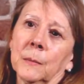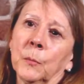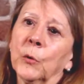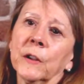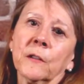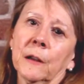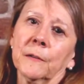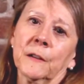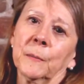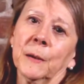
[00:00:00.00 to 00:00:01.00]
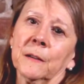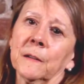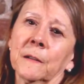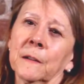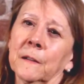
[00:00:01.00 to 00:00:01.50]
boy's life
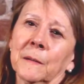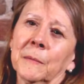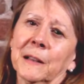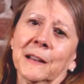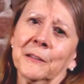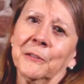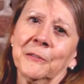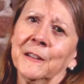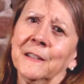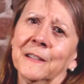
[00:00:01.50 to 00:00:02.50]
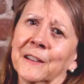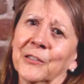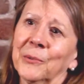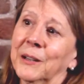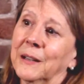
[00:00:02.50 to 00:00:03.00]
expectancy is something like
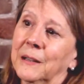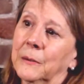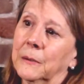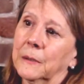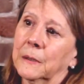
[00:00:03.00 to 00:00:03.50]
56 right now.